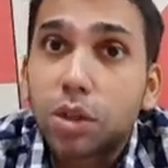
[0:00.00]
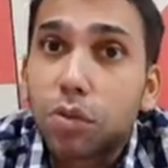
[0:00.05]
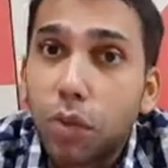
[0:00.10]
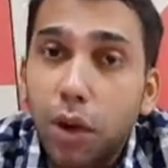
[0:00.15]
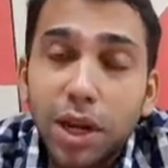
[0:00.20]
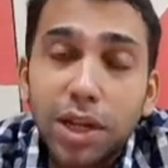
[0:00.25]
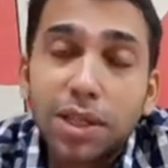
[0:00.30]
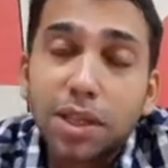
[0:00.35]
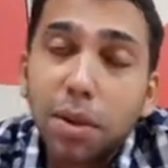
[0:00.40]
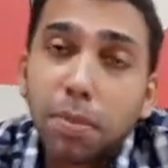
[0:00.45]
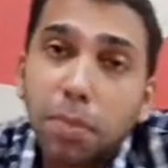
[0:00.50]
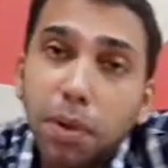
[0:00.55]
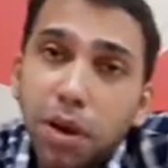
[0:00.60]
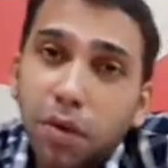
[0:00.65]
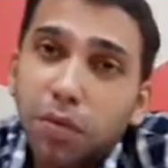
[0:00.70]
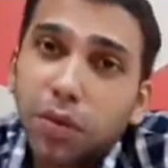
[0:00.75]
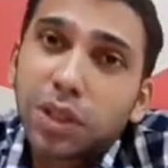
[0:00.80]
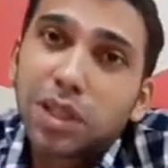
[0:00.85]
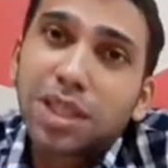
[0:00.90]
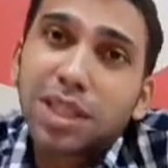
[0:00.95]
For example,
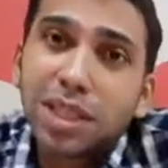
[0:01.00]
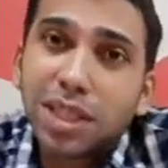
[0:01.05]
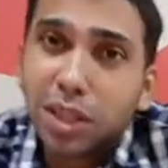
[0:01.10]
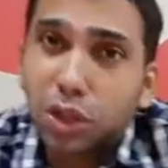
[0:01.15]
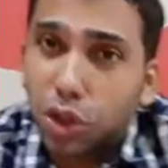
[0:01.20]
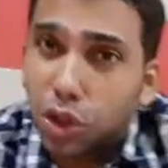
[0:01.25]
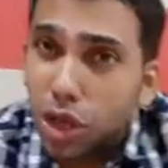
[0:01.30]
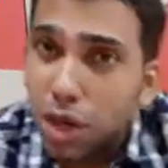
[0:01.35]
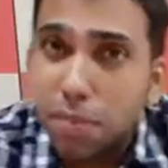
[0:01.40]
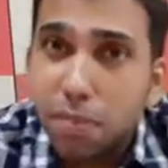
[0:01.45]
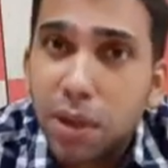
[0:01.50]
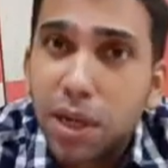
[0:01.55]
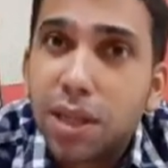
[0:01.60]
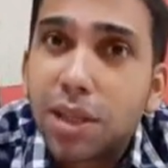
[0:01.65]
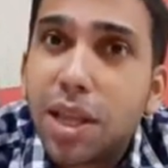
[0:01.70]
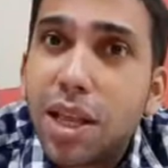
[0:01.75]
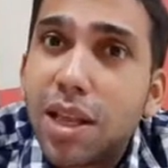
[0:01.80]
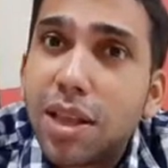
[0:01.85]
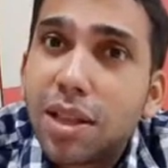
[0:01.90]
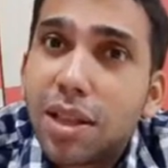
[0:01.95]
if it's a 16
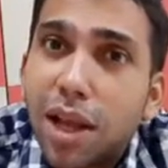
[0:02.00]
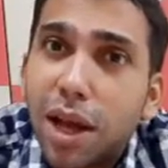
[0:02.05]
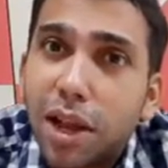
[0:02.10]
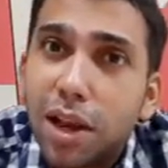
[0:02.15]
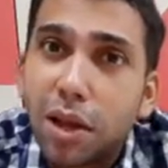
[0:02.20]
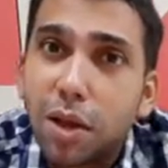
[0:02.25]
beat teen tal,